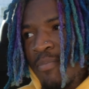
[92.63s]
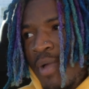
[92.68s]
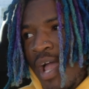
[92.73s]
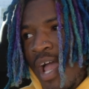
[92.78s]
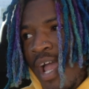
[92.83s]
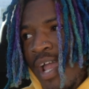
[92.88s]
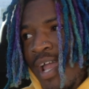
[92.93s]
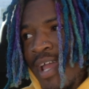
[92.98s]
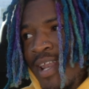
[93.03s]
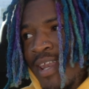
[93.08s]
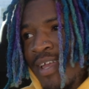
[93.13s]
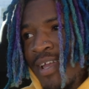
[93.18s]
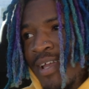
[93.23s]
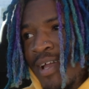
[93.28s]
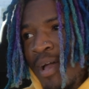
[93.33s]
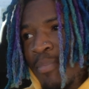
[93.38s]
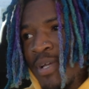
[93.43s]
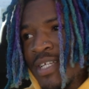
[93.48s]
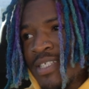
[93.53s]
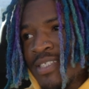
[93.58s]
Man,
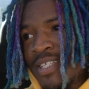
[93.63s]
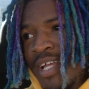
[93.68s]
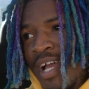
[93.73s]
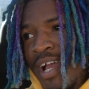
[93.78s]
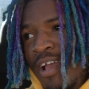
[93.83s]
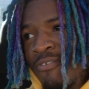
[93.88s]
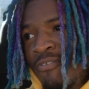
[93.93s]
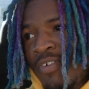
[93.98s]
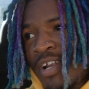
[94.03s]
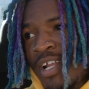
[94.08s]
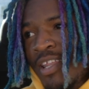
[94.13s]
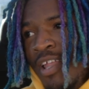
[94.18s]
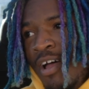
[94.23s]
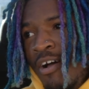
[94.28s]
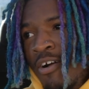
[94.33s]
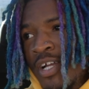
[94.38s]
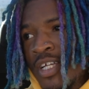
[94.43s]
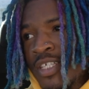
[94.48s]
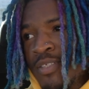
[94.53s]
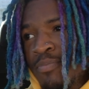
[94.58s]
nigga, I been sitting here for the
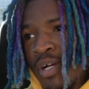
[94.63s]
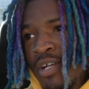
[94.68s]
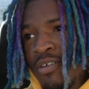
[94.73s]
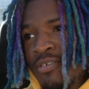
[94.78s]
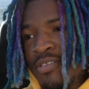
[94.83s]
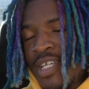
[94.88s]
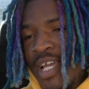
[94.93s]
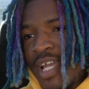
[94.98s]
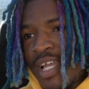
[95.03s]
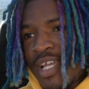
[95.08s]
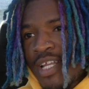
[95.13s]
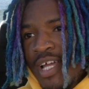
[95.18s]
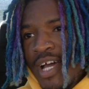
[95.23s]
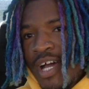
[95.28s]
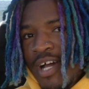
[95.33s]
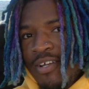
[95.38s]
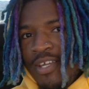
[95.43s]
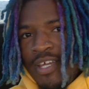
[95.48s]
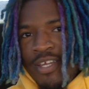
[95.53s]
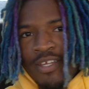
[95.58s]
longest, bro. You taking
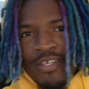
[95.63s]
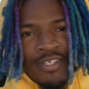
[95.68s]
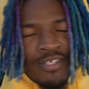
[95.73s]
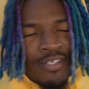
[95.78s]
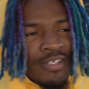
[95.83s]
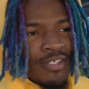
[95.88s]
all day.